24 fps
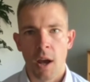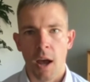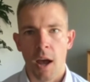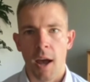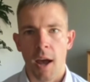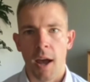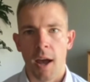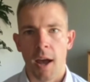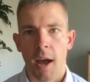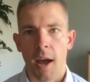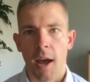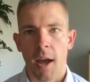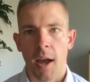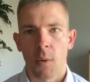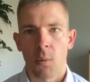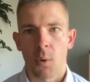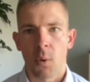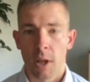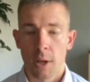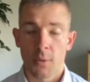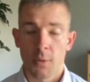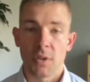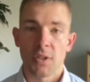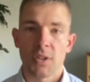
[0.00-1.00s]
And
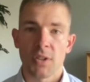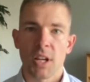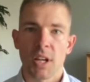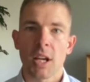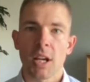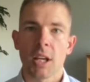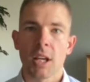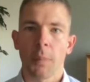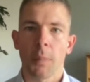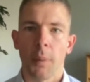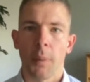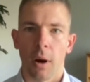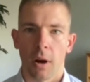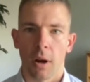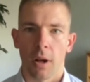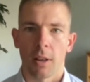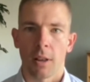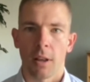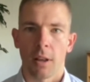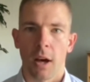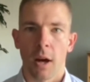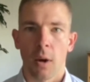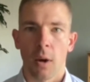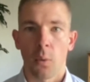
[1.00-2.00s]
while he was sitting in the
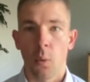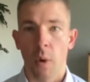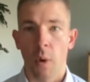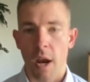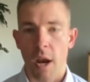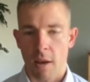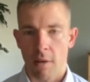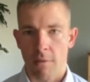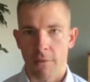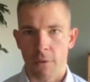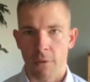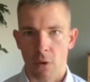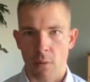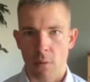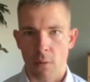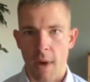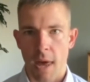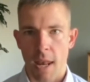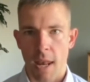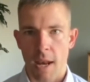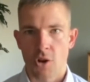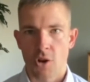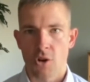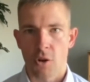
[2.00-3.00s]
parking lot waiting for the
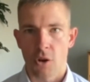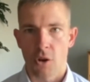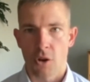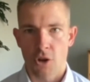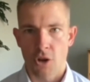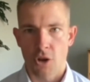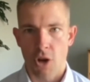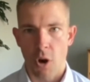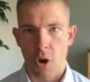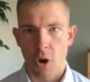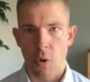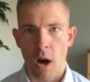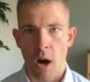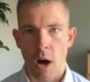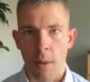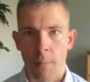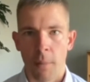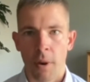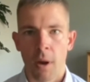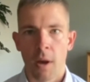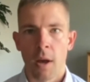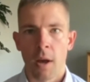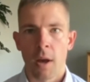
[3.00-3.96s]
manager to show up,